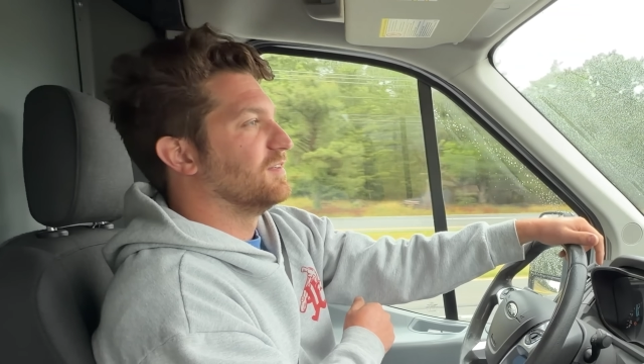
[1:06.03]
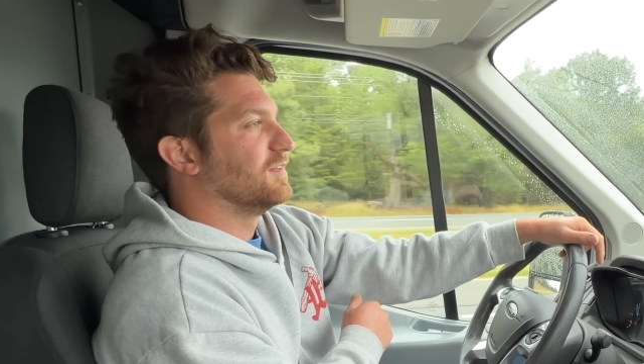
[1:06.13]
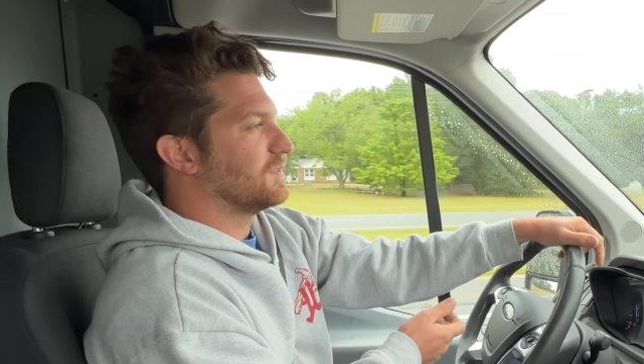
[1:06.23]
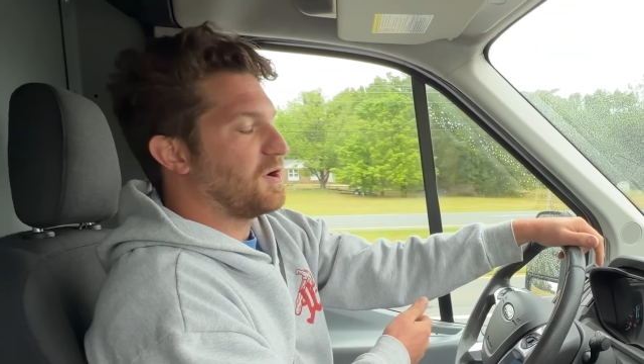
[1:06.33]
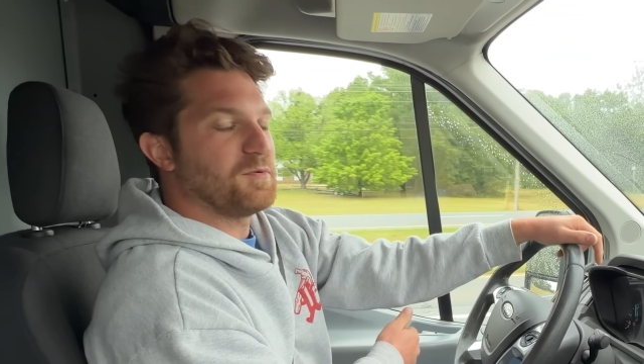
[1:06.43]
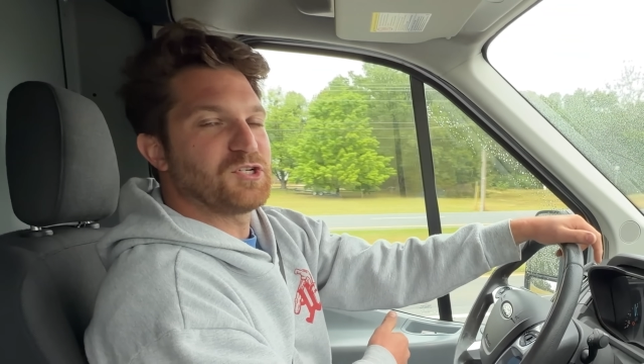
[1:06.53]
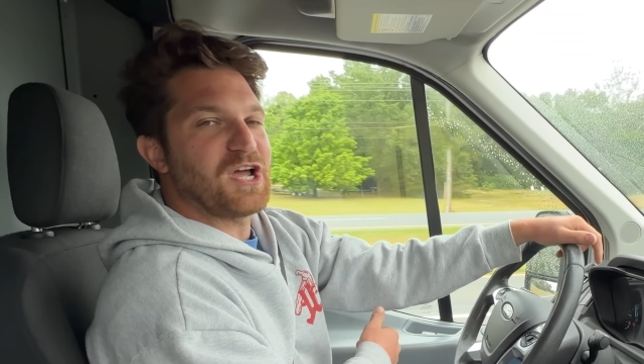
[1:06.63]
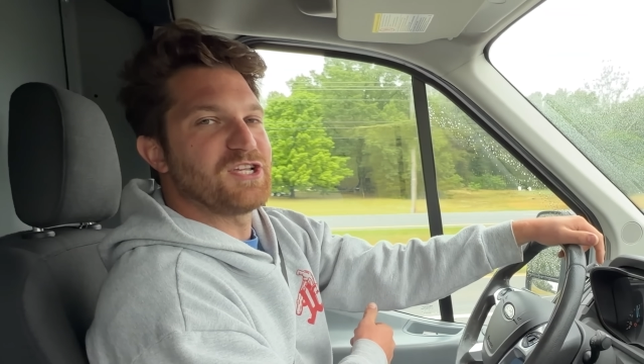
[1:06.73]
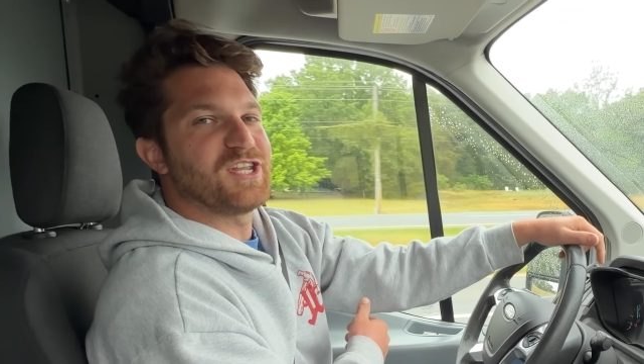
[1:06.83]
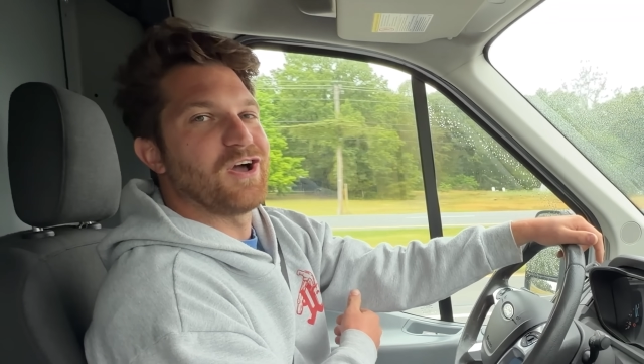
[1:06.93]
You know, I'll try
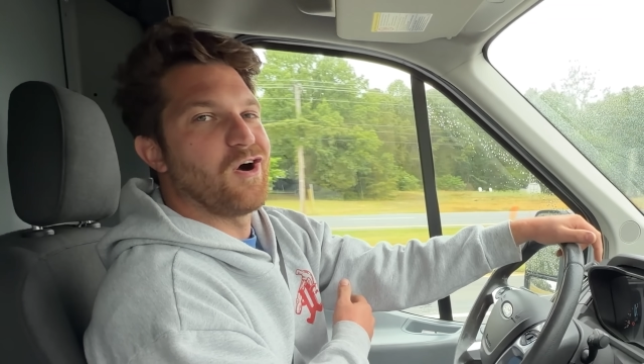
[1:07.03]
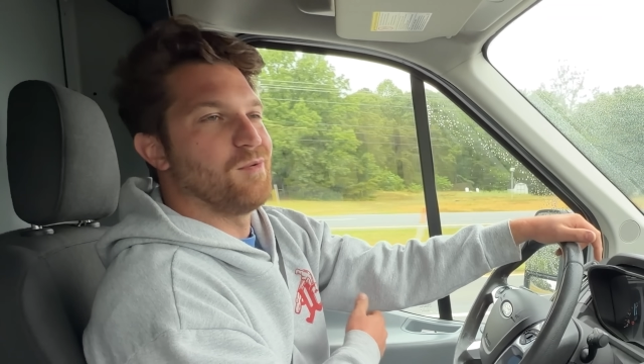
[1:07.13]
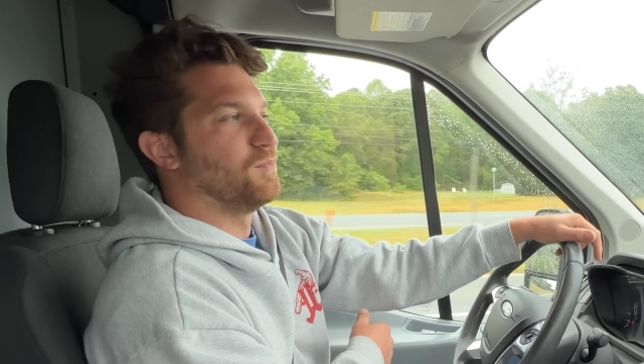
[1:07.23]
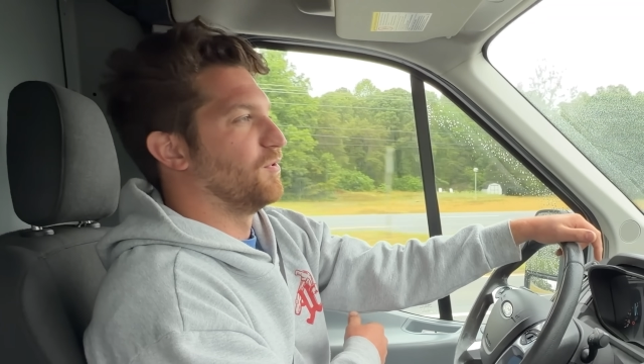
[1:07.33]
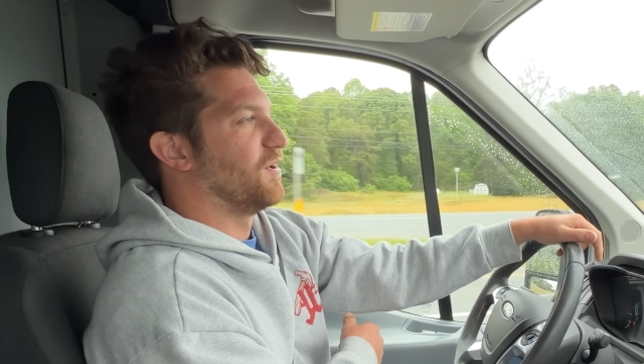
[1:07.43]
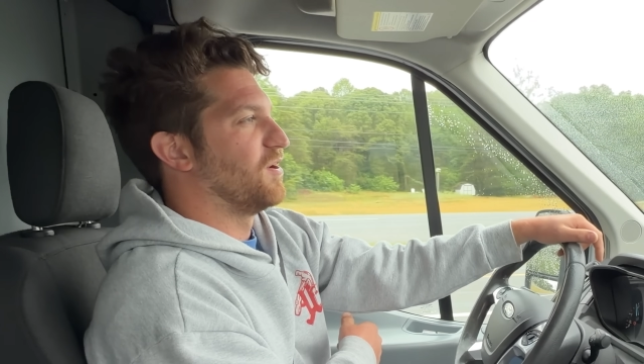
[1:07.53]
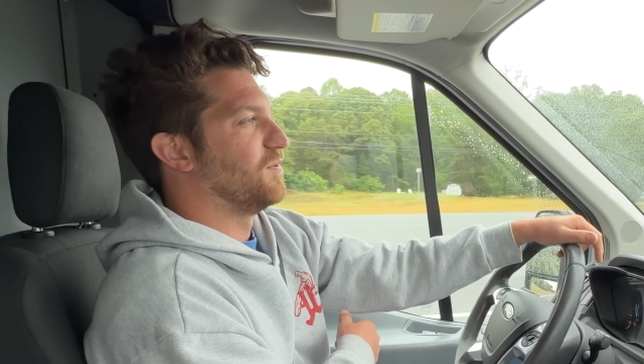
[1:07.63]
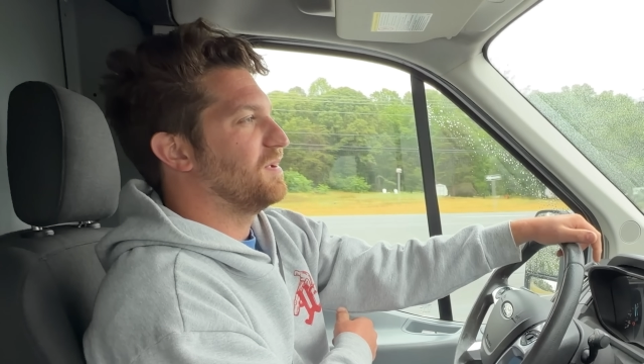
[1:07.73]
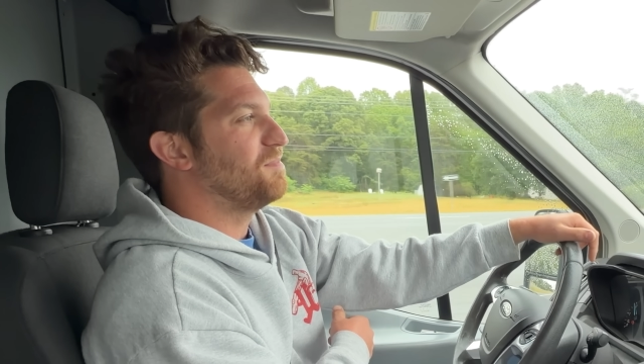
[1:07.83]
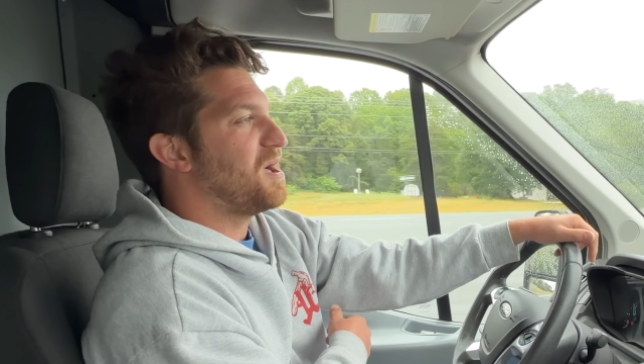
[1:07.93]
to stay humble though.
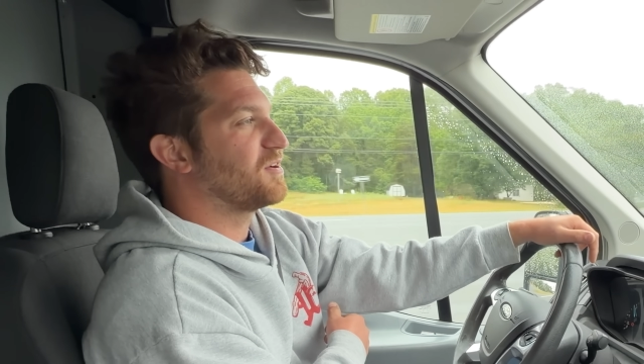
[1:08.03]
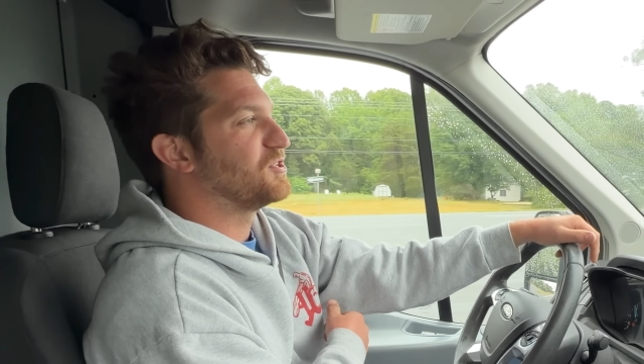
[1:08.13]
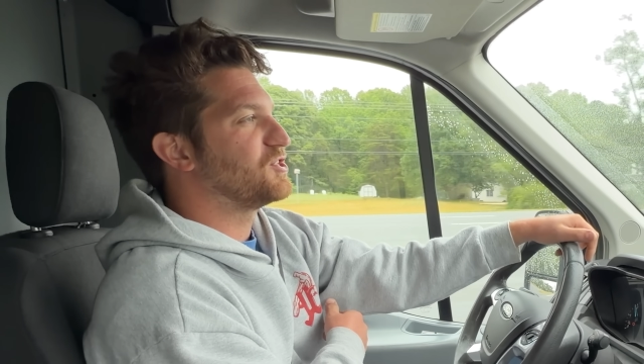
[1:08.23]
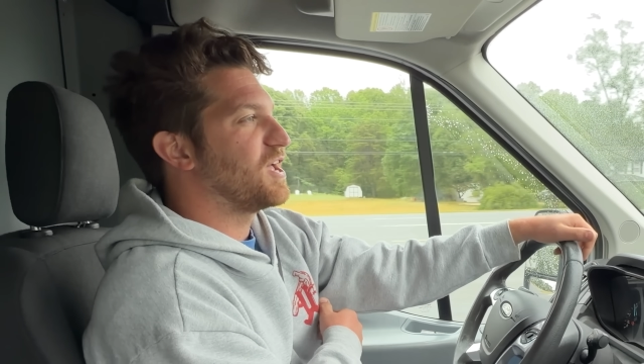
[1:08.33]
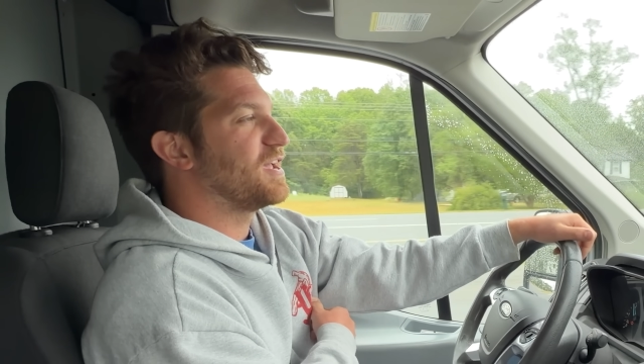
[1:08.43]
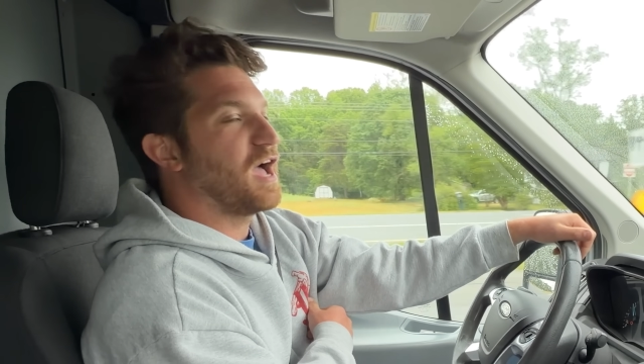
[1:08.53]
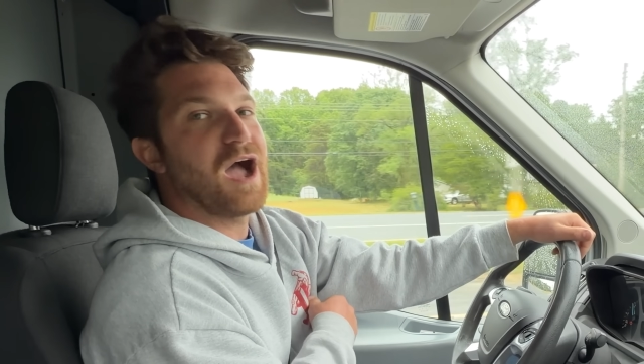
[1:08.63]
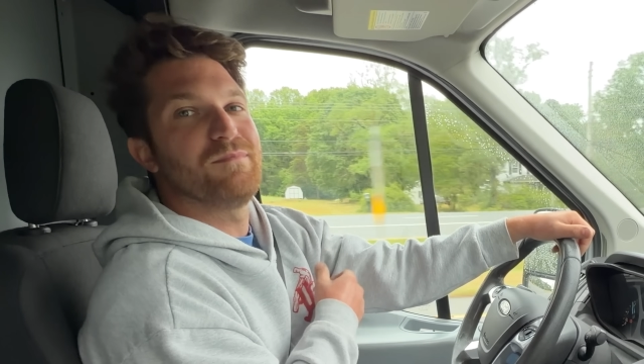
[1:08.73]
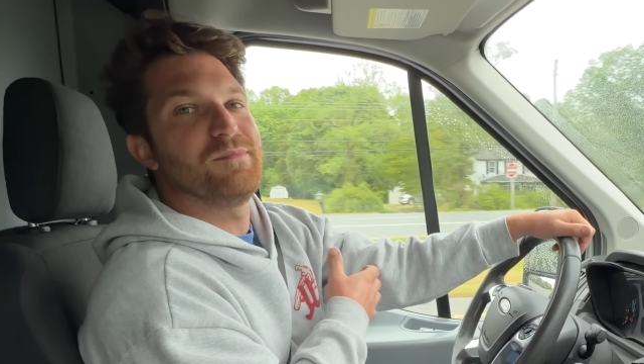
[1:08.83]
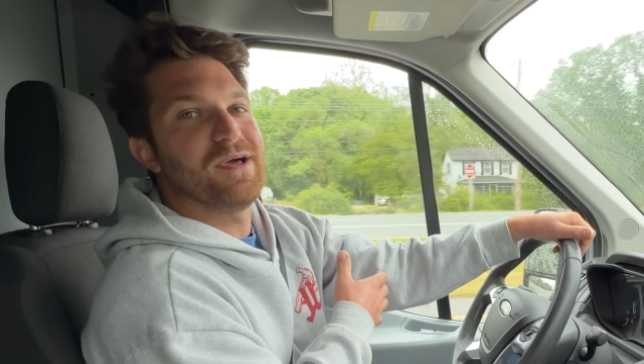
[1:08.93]
I'm not going to say
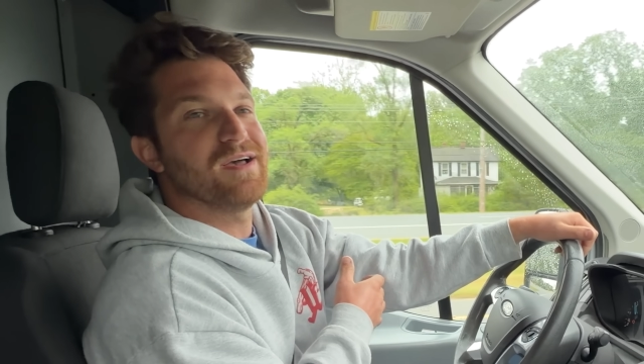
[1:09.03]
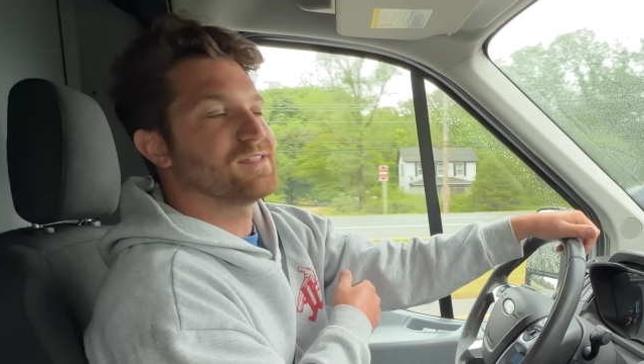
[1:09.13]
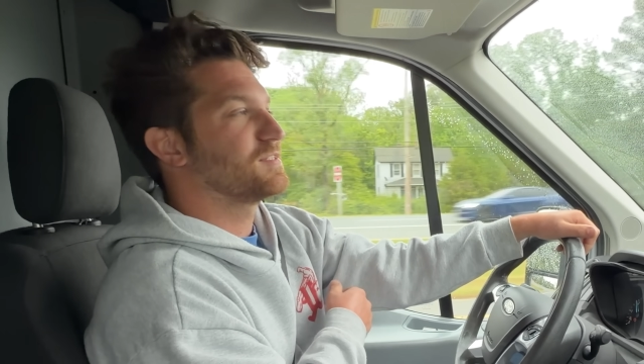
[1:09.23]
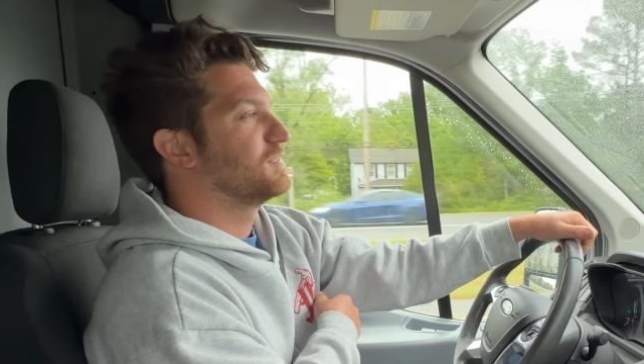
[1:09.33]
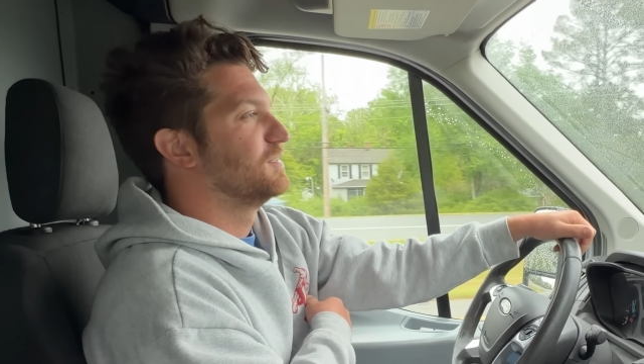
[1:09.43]
I'm the best.